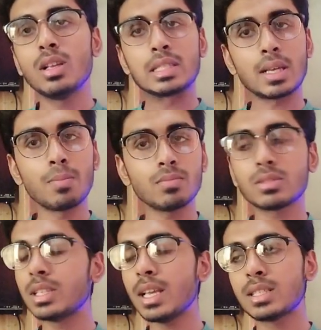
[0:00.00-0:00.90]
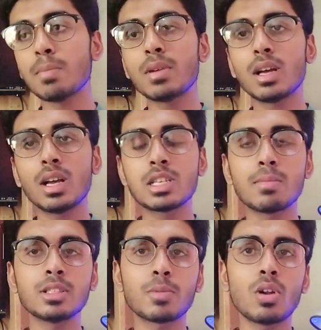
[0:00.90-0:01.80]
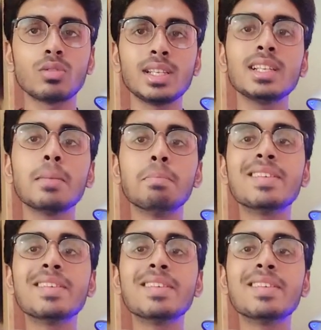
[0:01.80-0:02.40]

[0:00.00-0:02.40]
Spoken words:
Some say Germans pronounce it